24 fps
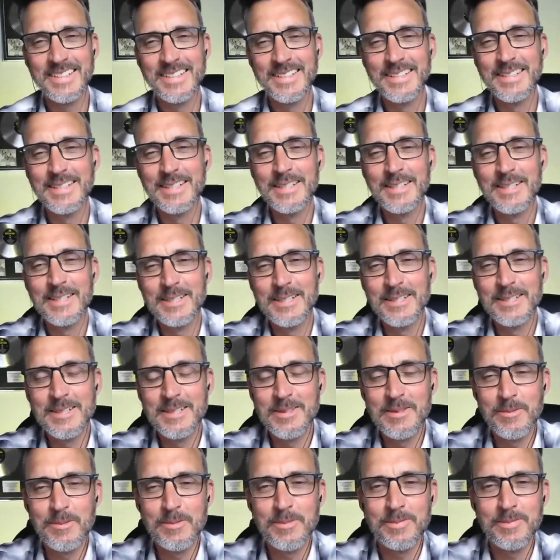
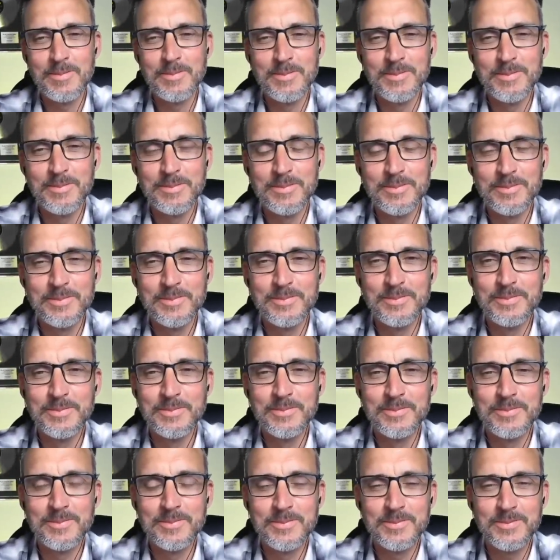
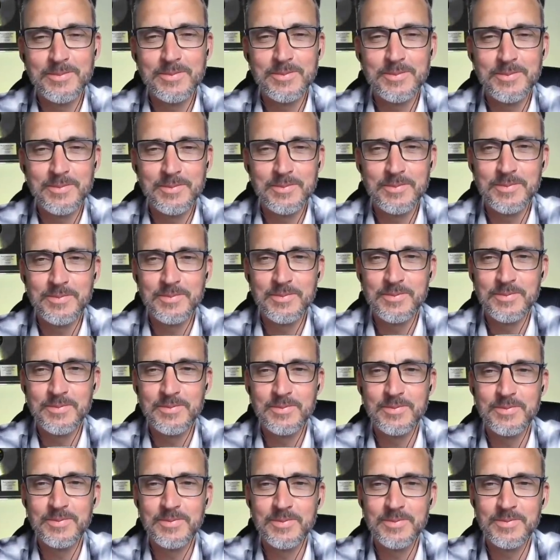
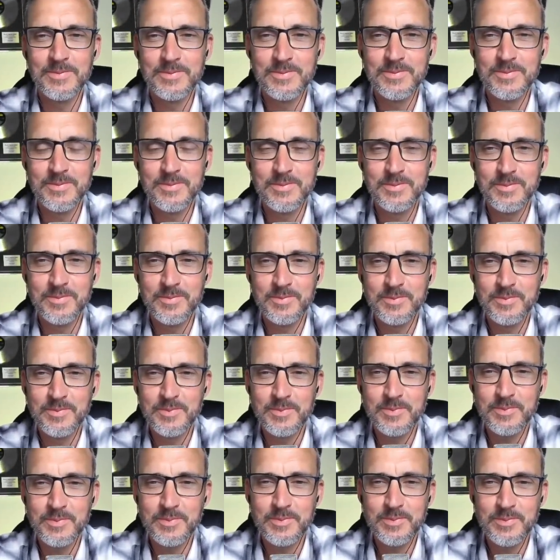
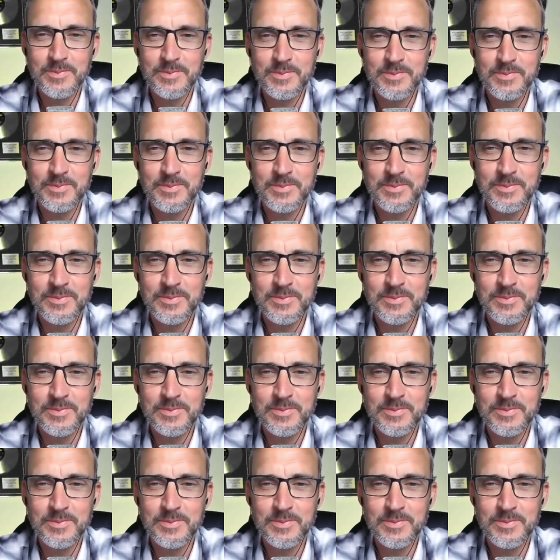[no speech]